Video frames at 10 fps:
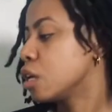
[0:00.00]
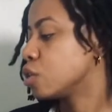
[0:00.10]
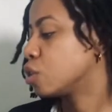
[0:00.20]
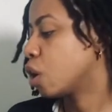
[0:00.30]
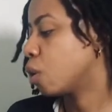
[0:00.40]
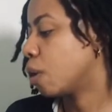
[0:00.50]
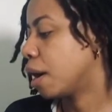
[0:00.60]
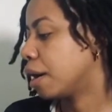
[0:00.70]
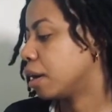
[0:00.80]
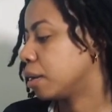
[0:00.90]

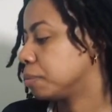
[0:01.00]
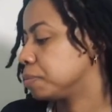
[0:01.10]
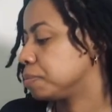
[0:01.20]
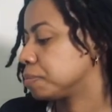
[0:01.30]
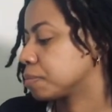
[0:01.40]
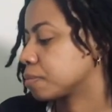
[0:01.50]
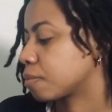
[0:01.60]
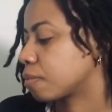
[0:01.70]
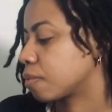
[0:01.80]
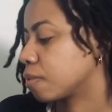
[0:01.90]
So,
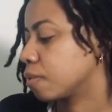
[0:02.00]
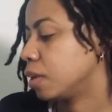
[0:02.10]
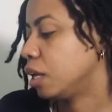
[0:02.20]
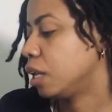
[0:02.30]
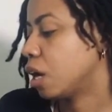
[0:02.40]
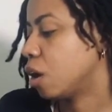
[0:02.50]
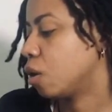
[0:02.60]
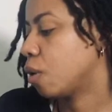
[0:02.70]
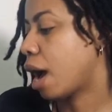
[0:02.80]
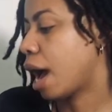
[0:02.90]
you
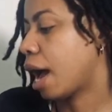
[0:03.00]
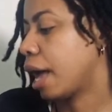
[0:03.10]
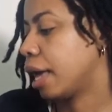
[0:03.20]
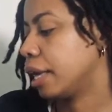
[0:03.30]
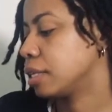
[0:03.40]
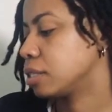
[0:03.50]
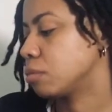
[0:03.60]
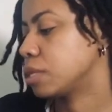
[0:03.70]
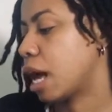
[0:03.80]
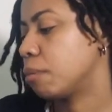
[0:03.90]
know, I
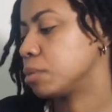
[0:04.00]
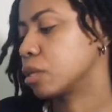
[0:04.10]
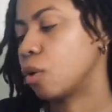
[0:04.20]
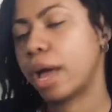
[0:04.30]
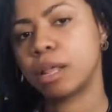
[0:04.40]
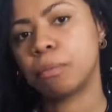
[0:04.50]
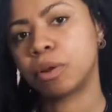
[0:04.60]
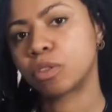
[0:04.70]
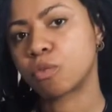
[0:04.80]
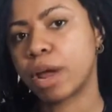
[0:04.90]
sometimes go ahead and put
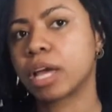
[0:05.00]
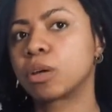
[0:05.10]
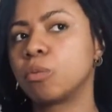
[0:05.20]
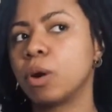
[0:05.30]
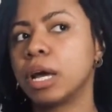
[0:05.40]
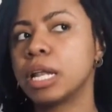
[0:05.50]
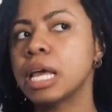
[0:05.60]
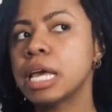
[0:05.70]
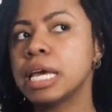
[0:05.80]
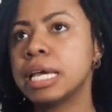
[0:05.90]
on the regular one
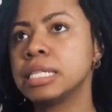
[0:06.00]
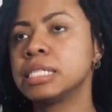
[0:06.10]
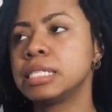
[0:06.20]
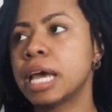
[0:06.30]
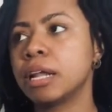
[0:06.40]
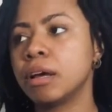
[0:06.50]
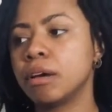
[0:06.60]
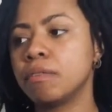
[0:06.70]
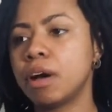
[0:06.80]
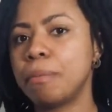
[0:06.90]
instead
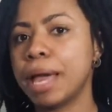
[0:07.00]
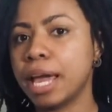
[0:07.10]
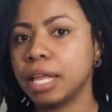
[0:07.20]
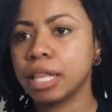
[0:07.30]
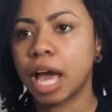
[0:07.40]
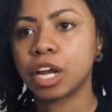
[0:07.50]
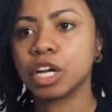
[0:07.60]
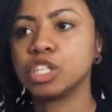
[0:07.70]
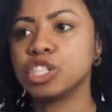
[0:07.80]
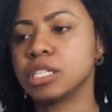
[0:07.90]
of a panty
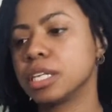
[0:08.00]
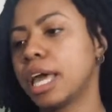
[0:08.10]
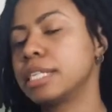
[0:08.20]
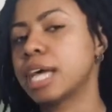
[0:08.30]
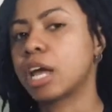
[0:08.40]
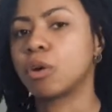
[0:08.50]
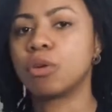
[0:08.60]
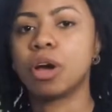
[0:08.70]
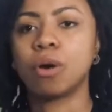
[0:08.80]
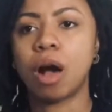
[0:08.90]
liner, just in case I don't
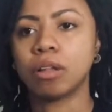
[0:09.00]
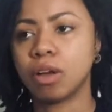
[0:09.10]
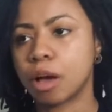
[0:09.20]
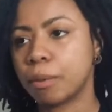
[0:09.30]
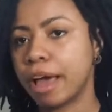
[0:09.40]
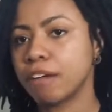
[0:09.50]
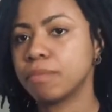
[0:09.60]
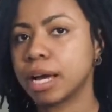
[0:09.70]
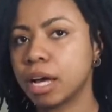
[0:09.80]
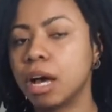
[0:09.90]
know how long I'm gonna have
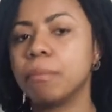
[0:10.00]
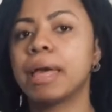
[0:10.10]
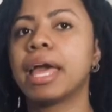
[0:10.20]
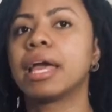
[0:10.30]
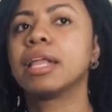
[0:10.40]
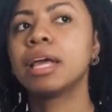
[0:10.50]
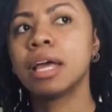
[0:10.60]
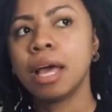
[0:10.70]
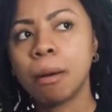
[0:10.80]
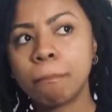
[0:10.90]
my cup. And
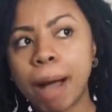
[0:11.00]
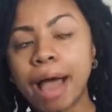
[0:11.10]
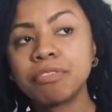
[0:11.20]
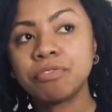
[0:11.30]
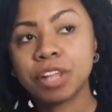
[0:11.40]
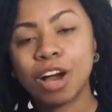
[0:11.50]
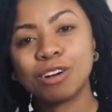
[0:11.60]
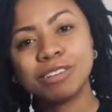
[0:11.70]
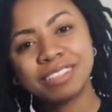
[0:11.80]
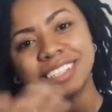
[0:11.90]
my
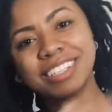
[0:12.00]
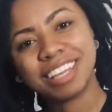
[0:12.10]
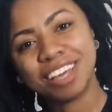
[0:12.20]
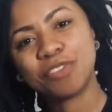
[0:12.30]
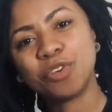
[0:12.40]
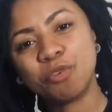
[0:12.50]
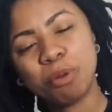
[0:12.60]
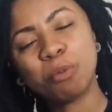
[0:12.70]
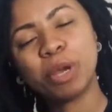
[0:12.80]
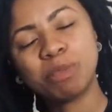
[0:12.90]
flow, if you've
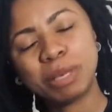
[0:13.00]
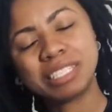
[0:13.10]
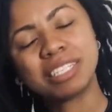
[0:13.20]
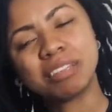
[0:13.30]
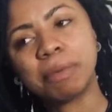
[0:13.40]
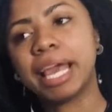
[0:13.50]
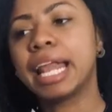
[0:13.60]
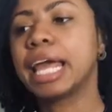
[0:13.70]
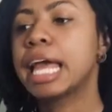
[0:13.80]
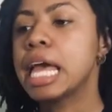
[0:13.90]
been with me since the
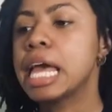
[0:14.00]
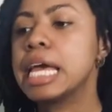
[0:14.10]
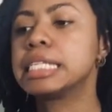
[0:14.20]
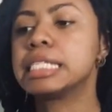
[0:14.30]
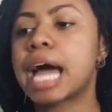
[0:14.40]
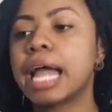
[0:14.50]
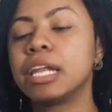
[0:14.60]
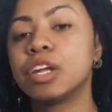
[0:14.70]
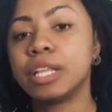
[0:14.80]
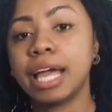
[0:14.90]
beginning, is not
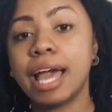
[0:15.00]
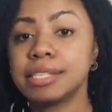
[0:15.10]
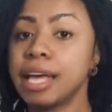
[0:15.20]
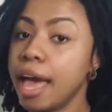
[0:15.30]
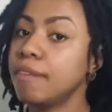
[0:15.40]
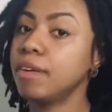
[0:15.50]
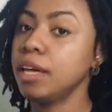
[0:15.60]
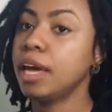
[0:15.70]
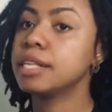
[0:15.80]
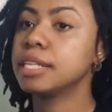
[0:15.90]
nearly as
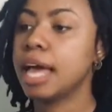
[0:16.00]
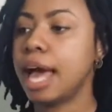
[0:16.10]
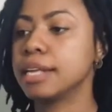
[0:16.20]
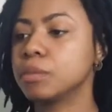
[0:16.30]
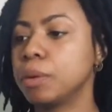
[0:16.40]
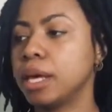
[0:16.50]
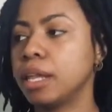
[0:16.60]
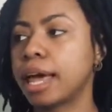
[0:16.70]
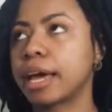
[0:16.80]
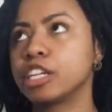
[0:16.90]
heavy as it has
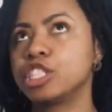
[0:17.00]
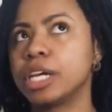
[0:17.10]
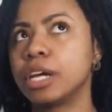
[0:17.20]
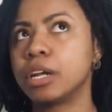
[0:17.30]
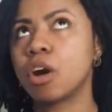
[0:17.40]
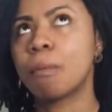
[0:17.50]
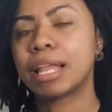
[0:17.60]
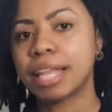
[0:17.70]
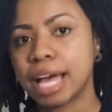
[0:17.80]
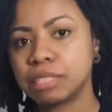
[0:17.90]
been. Like I shared on my
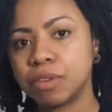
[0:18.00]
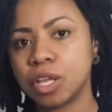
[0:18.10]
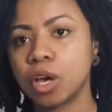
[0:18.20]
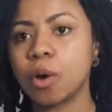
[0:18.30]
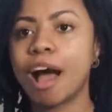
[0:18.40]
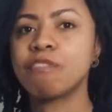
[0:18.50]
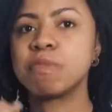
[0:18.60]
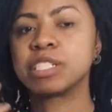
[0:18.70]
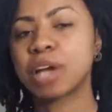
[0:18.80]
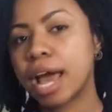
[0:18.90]
last video, I've
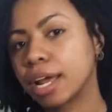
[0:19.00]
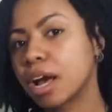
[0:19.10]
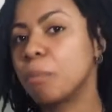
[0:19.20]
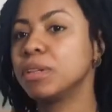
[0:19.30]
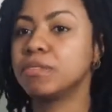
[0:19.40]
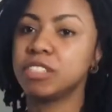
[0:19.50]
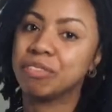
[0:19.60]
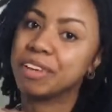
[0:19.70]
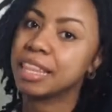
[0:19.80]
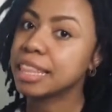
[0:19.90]
been trying a couple of
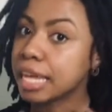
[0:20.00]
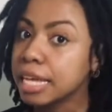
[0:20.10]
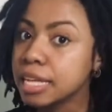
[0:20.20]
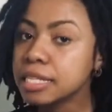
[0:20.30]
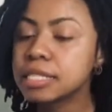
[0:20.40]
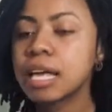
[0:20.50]
different things.